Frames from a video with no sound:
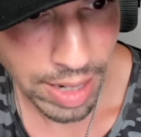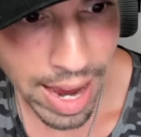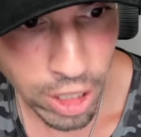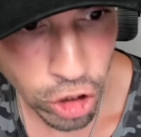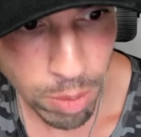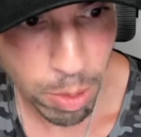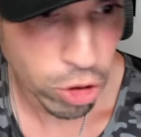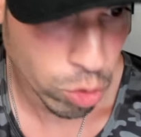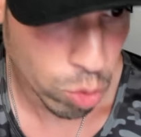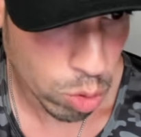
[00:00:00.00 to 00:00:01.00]
edge up our
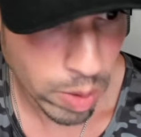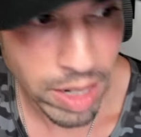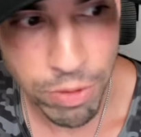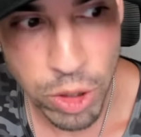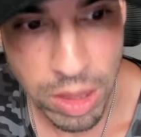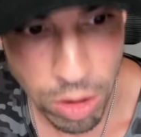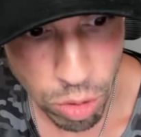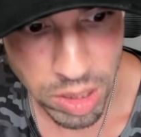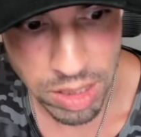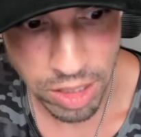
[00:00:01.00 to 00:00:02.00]
score, right? If you get
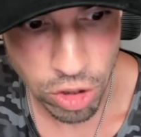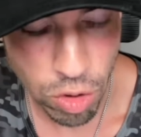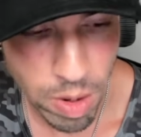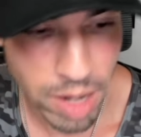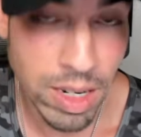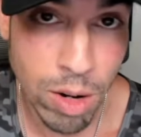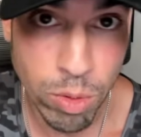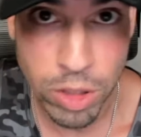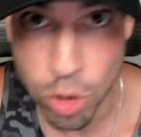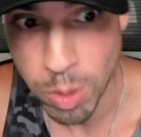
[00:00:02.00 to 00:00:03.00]
36 correct, now we're
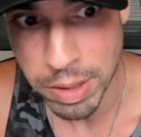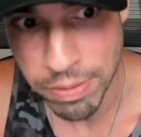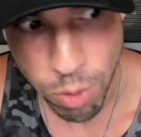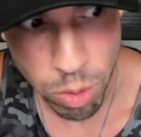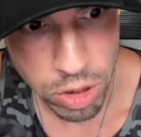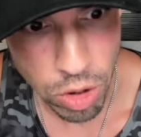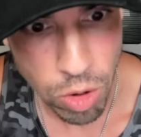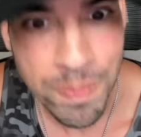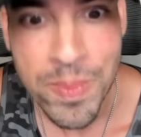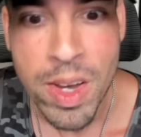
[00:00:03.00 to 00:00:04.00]
in the 24
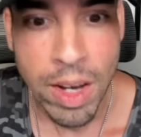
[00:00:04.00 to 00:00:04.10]
zone.